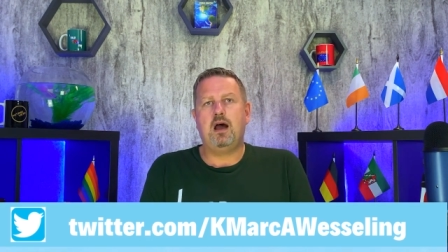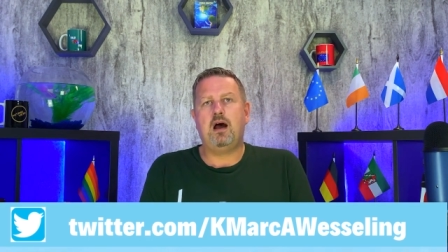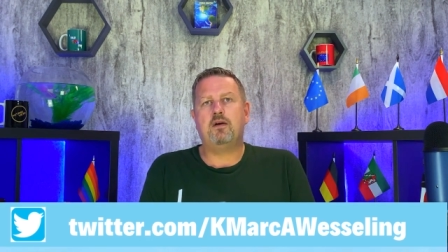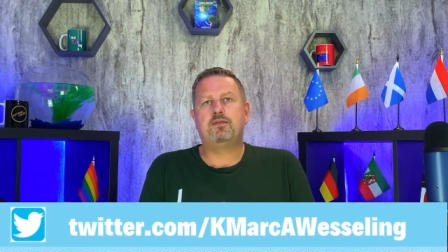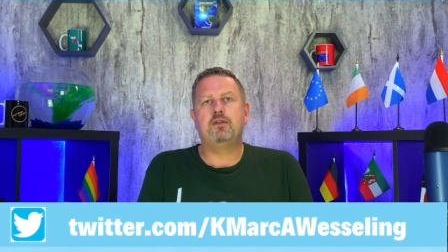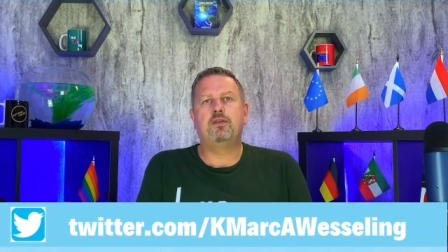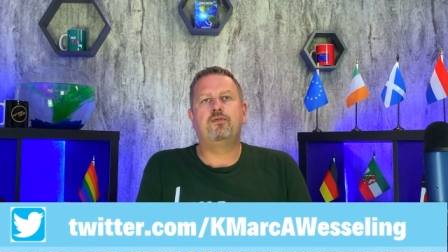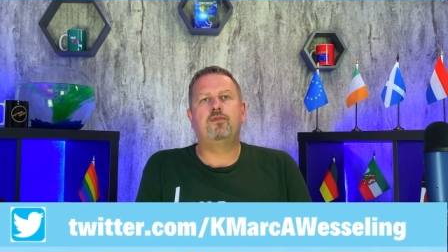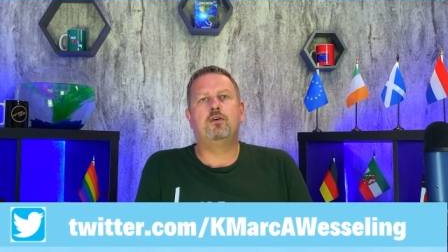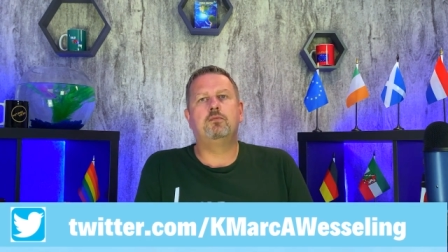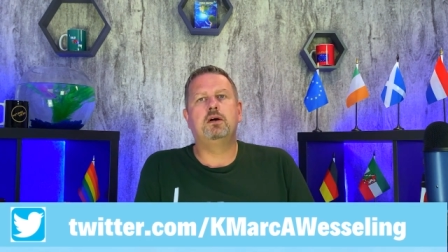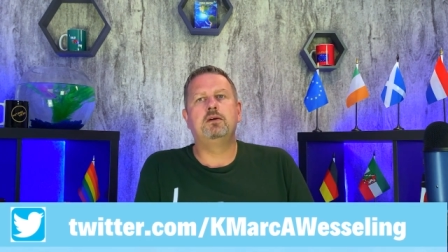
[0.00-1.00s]
after the
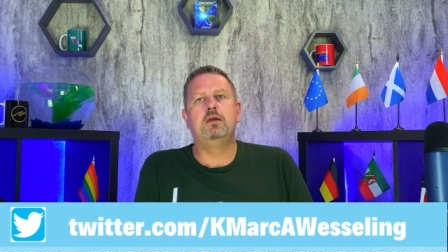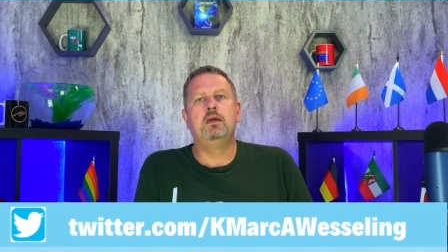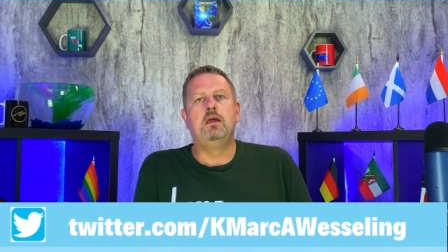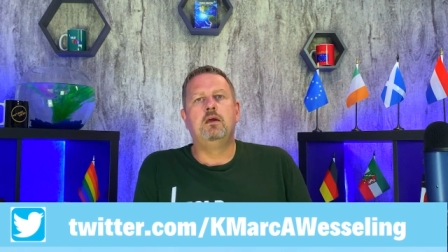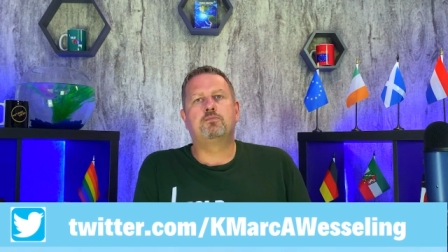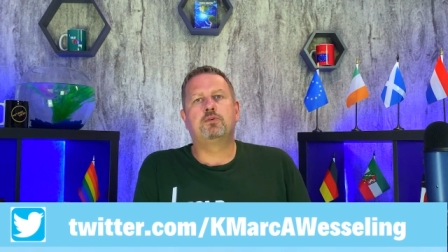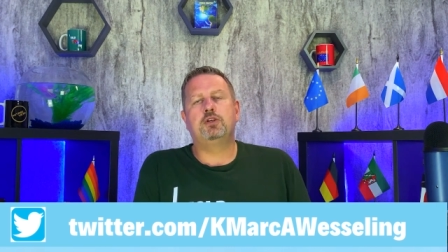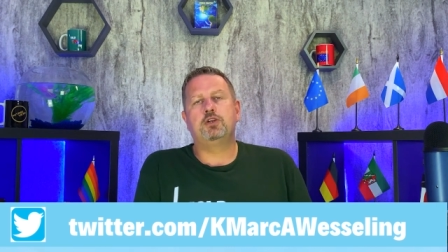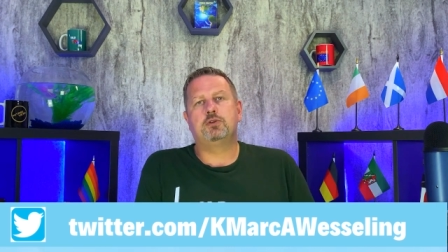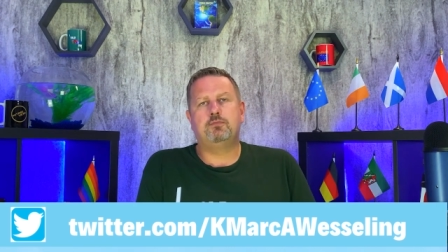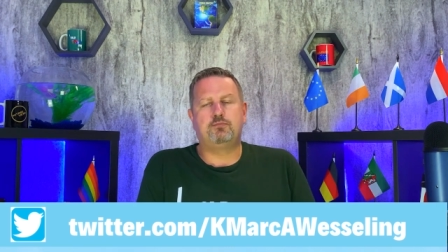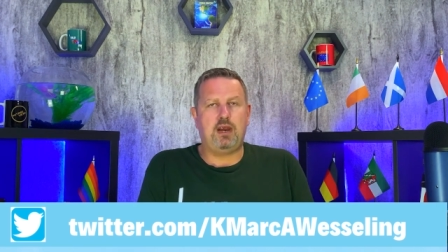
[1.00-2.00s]
former
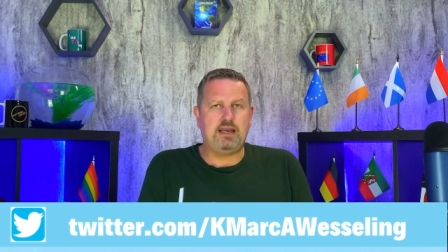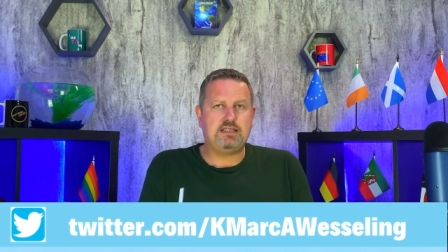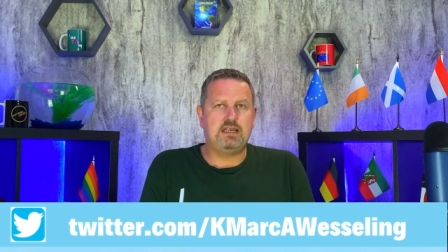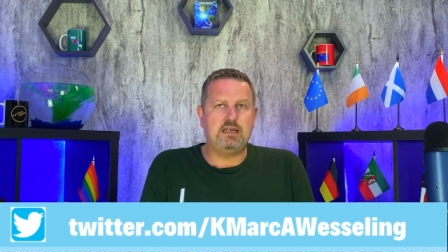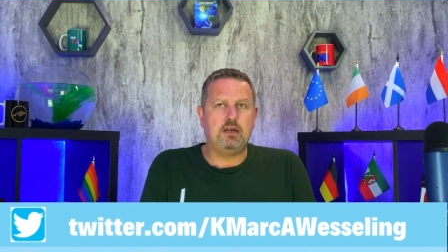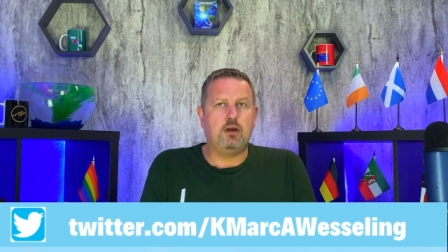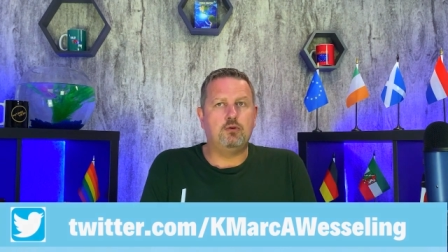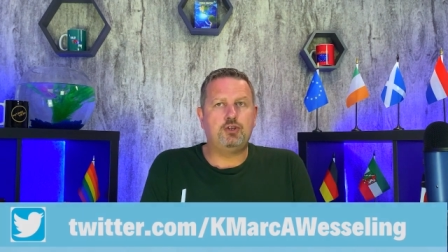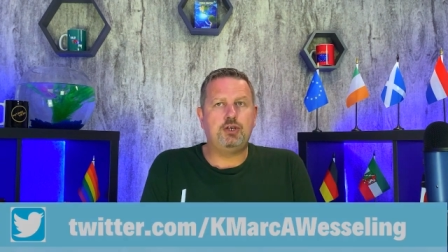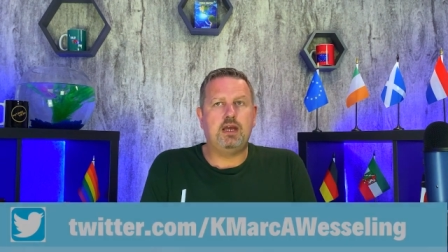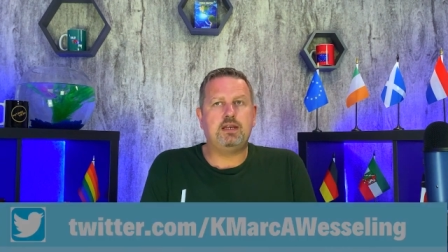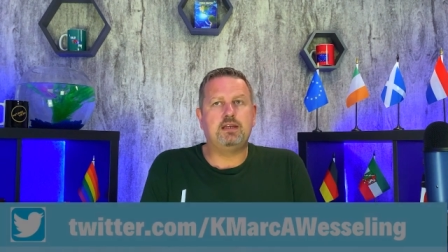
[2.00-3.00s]
British Brexit
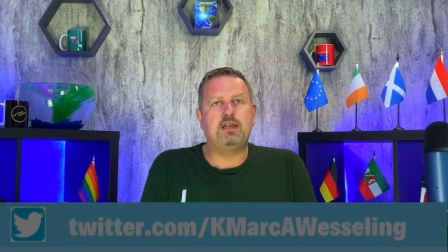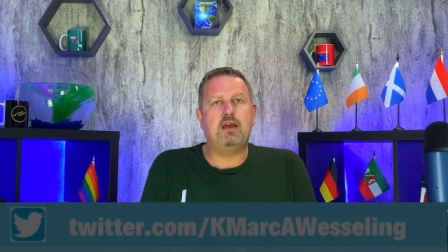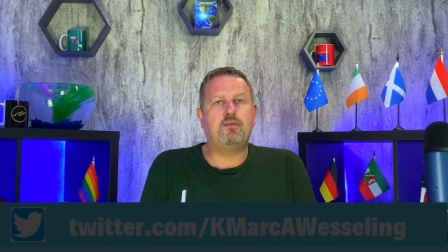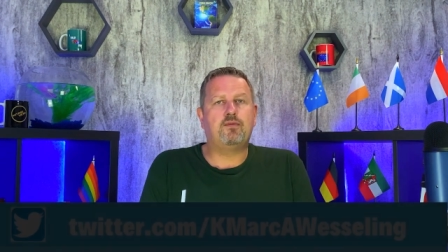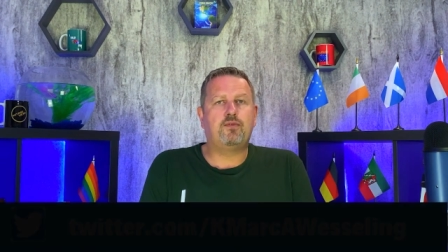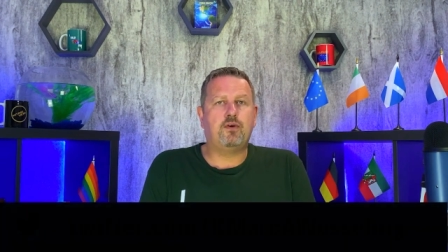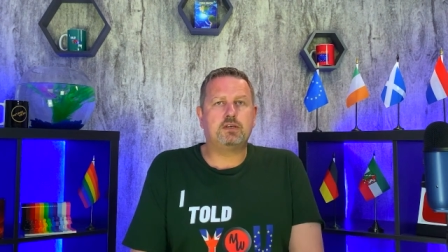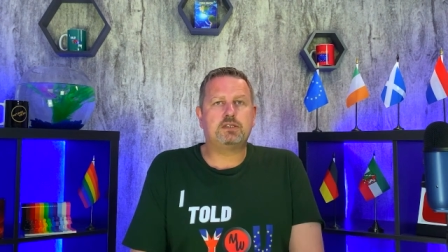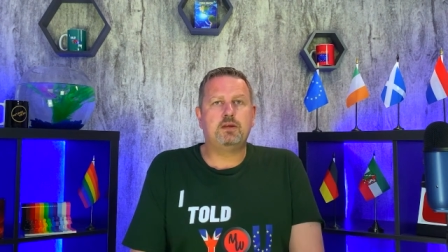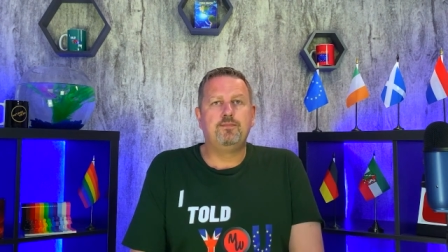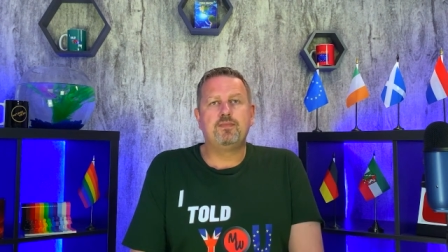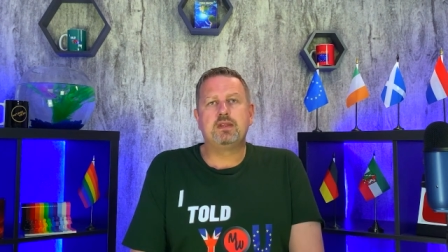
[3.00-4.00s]
negotiator David
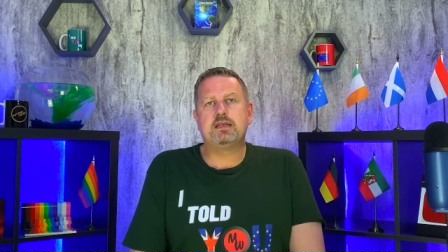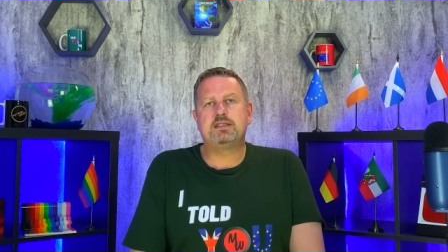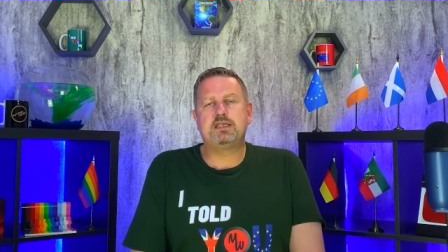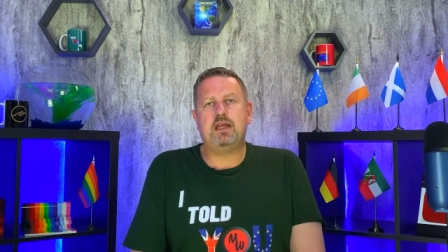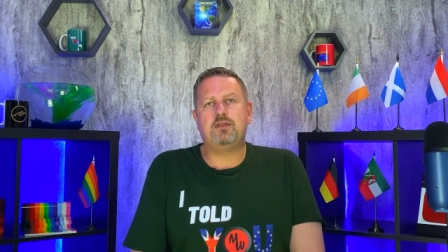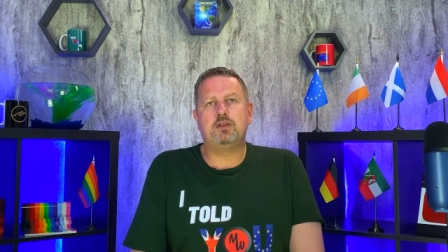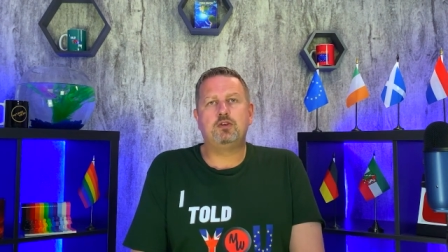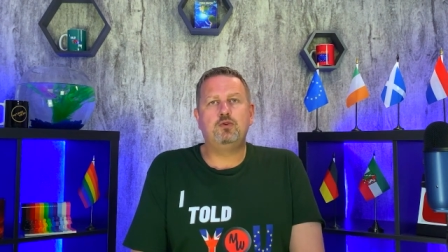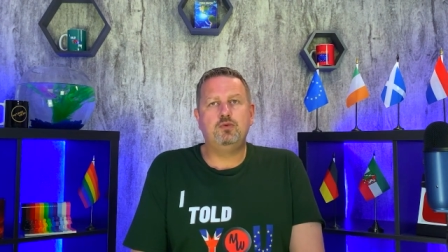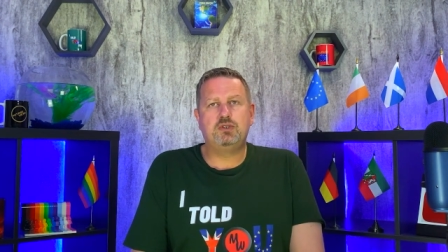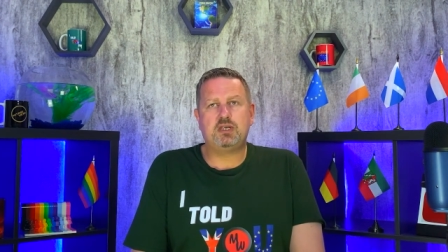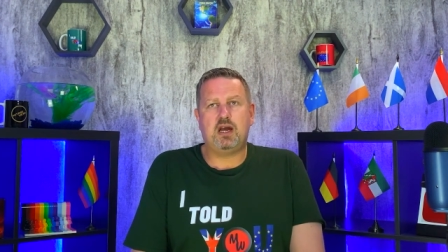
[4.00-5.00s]
Frost said the
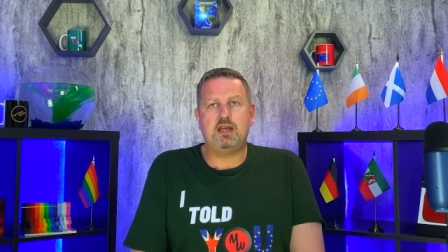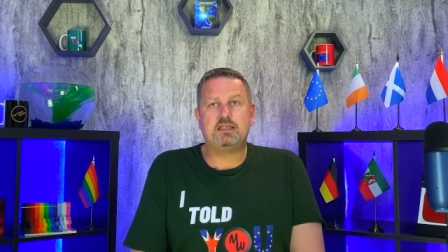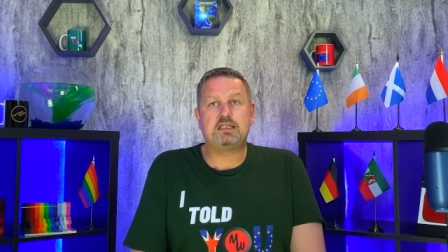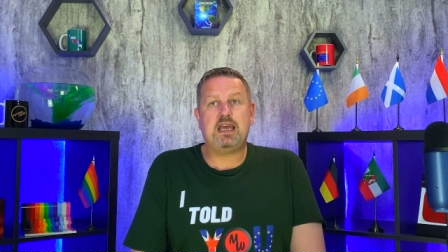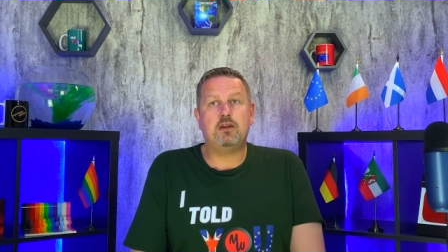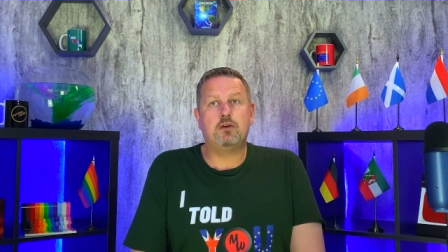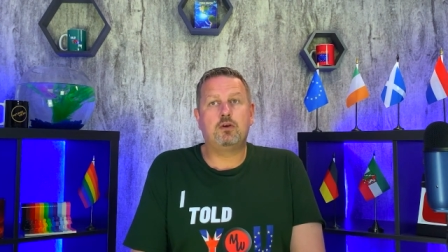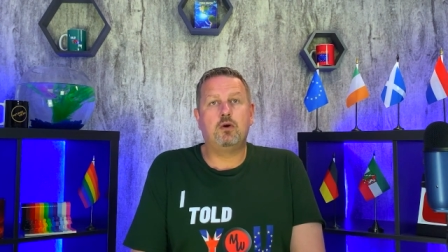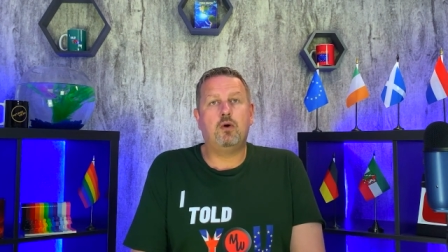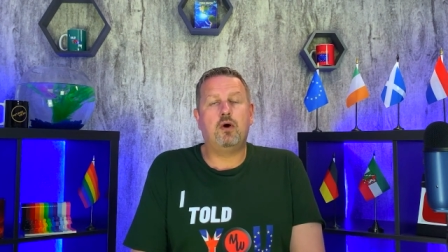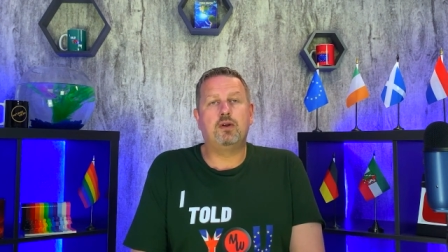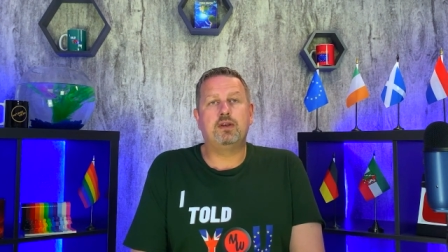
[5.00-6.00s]
two sides cannot
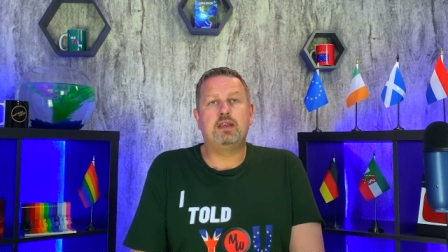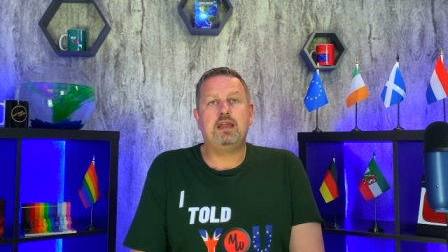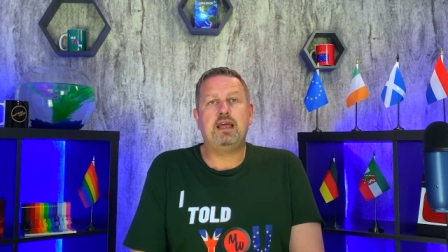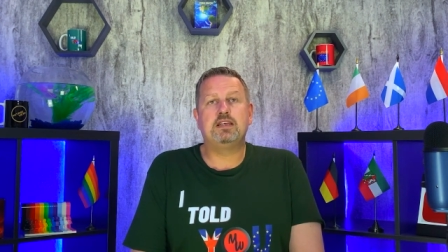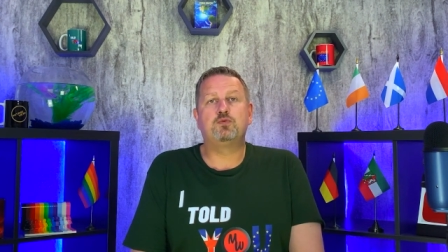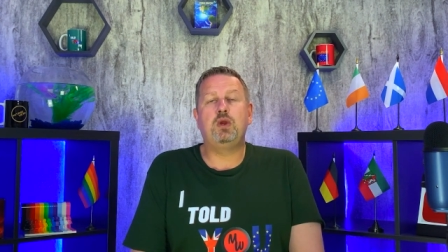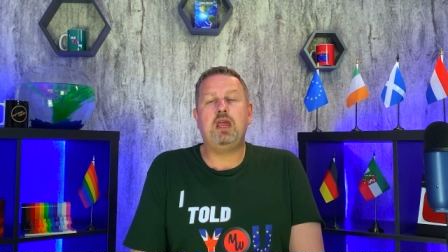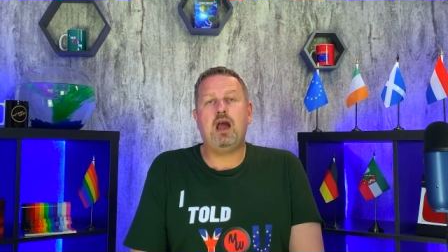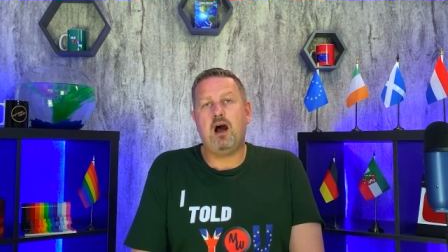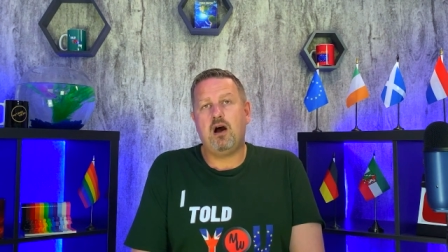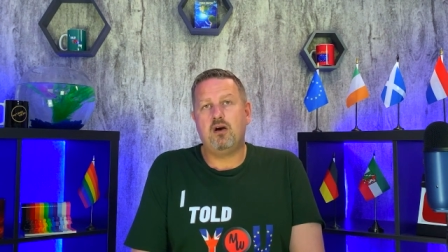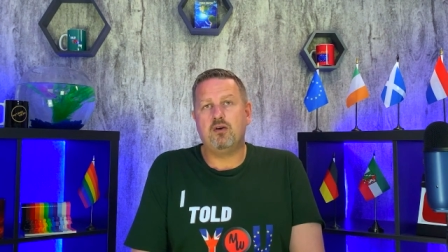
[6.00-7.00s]
go on as we
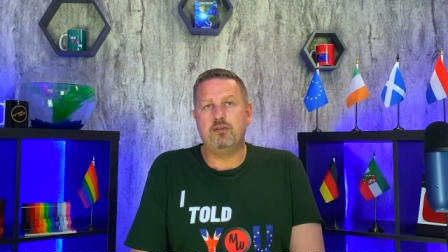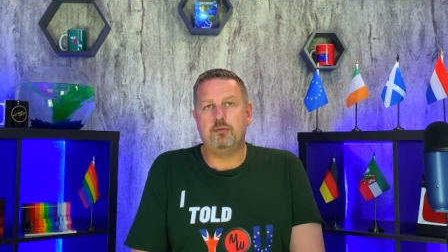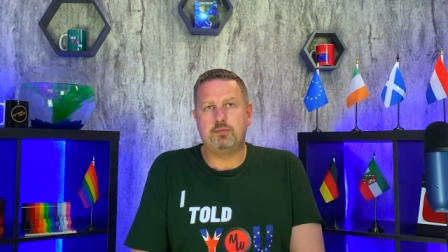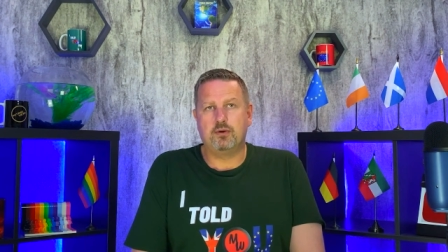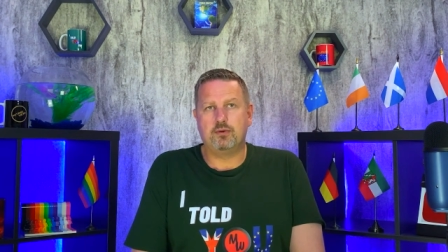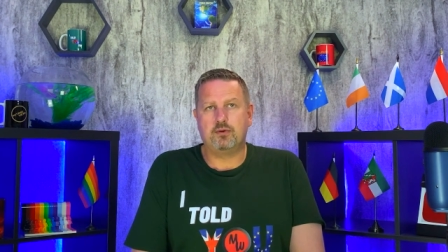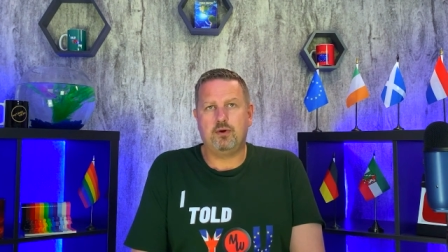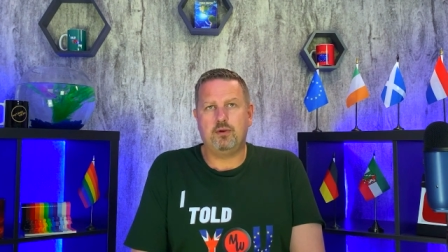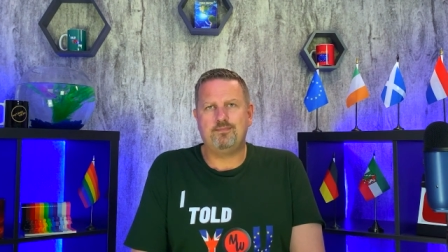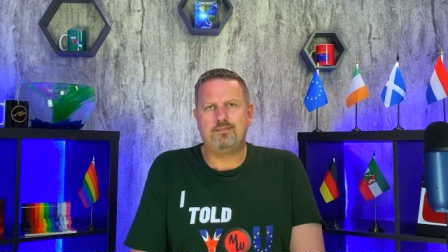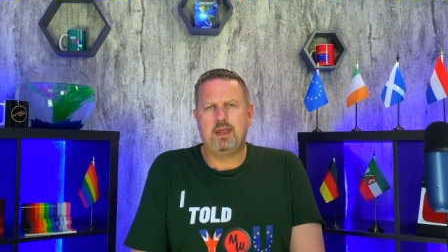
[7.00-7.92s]
are on the protocol.